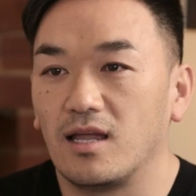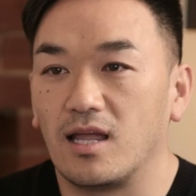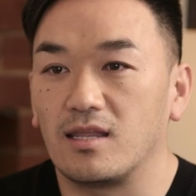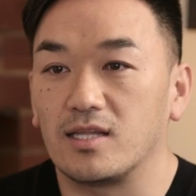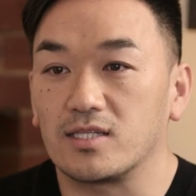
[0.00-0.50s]

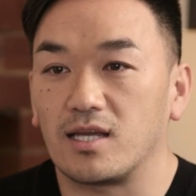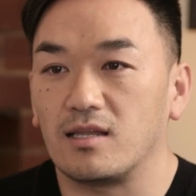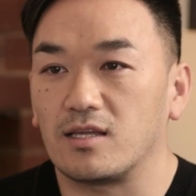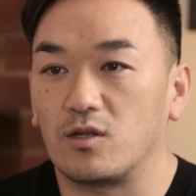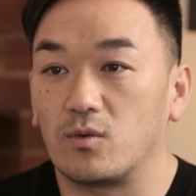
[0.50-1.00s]
and then it's kind
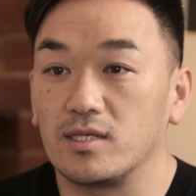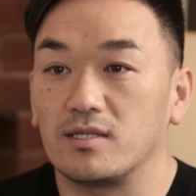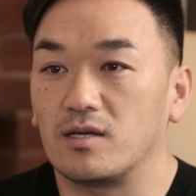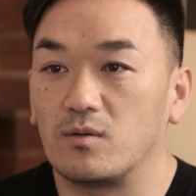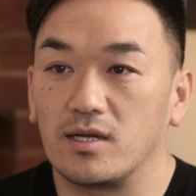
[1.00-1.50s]
of like they're
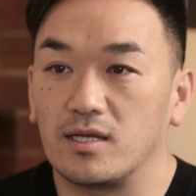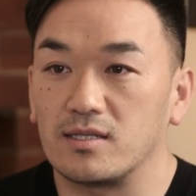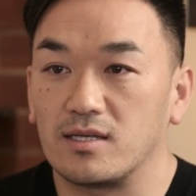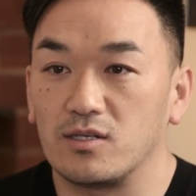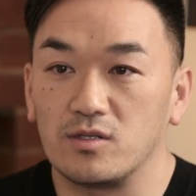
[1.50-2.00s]
wasting away
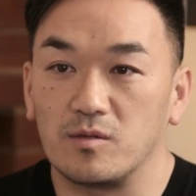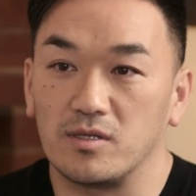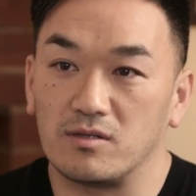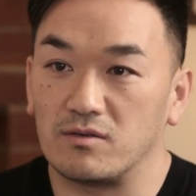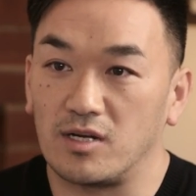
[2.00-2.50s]
because they used to be
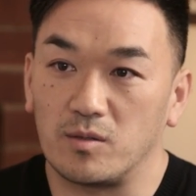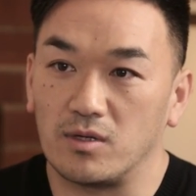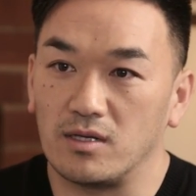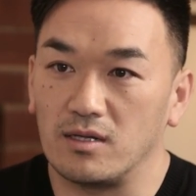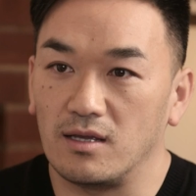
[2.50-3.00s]
so
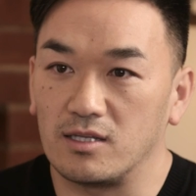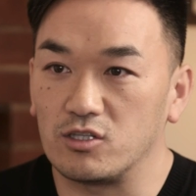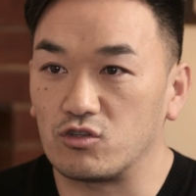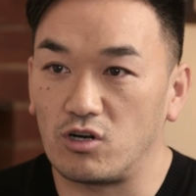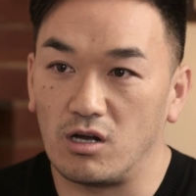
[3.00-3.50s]
vibrant and
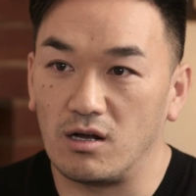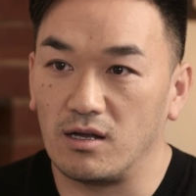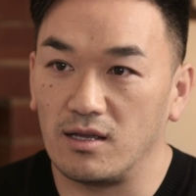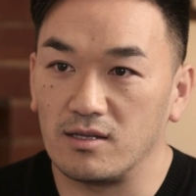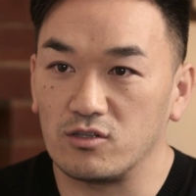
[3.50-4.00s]

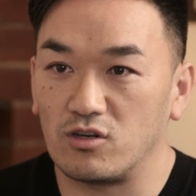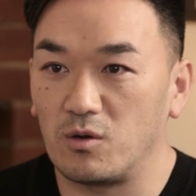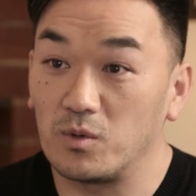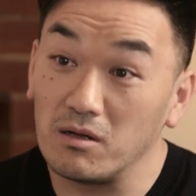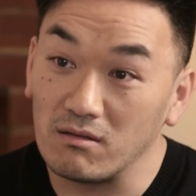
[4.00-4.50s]
strong and
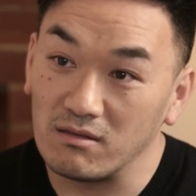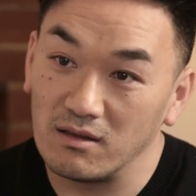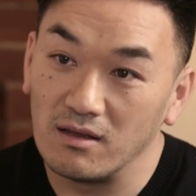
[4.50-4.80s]
strong-willed.